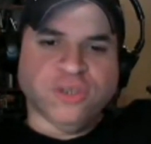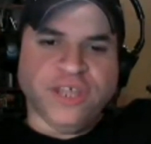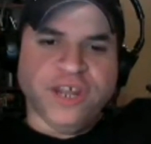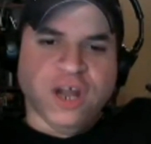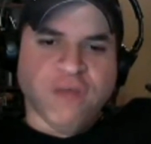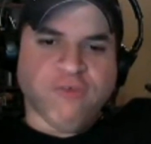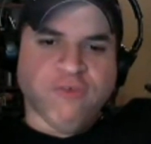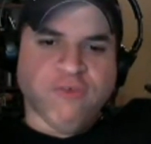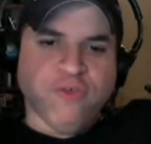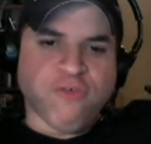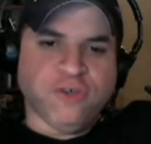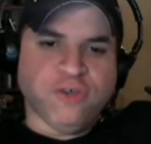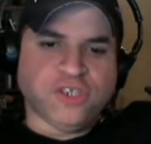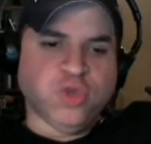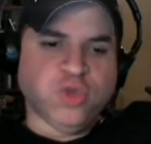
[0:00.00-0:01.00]
did a review
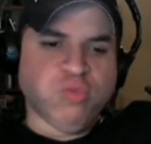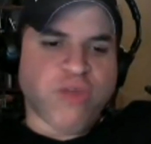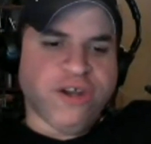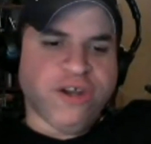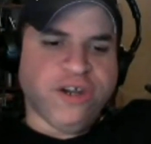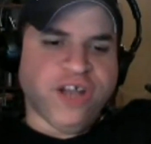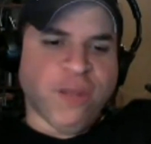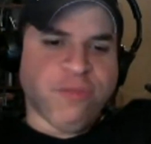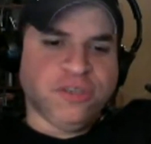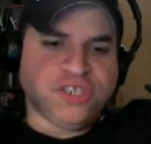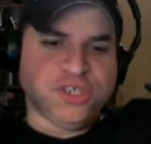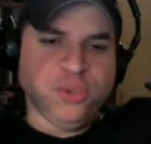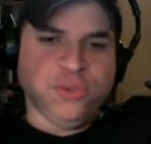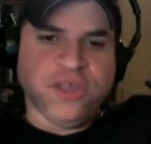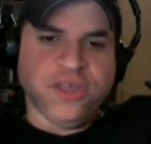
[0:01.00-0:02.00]
for Tomb Raider number
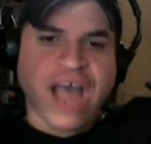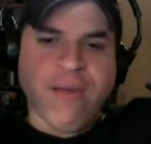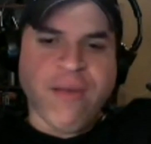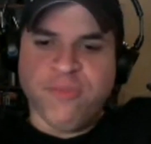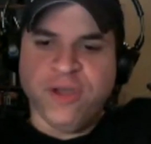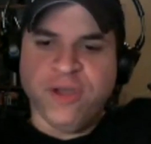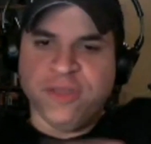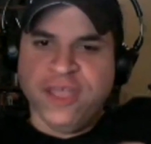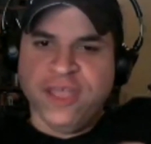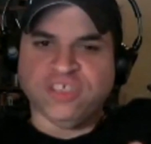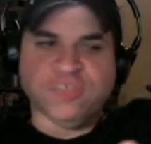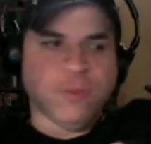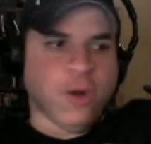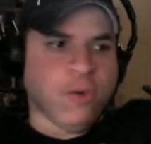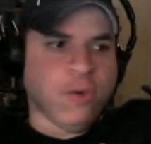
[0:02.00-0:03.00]
two, the comic book, Gail
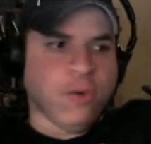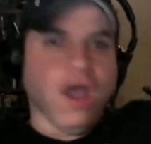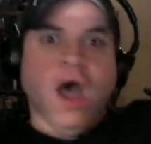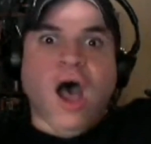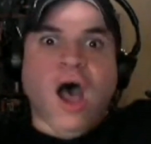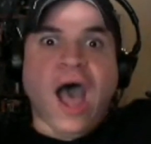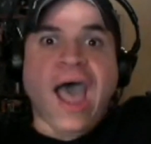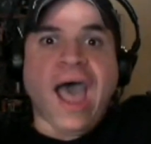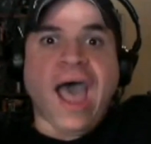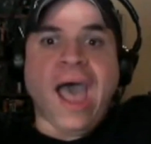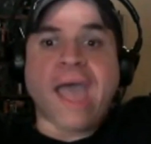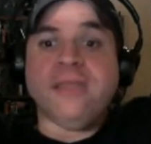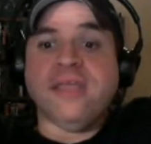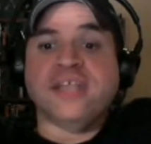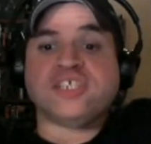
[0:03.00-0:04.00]
Simone. I,
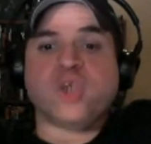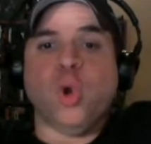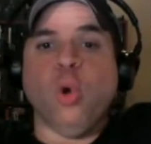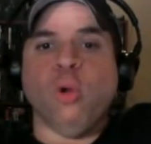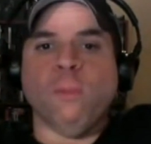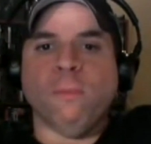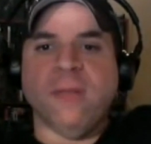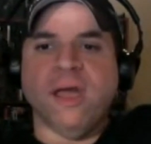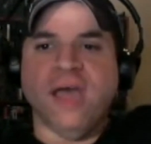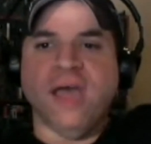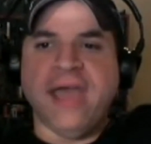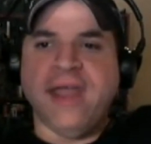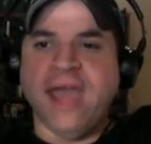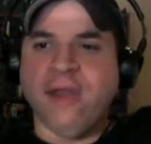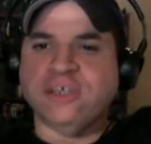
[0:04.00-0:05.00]
I it's cool.
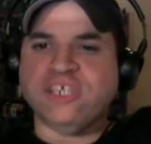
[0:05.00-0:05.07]
I, I know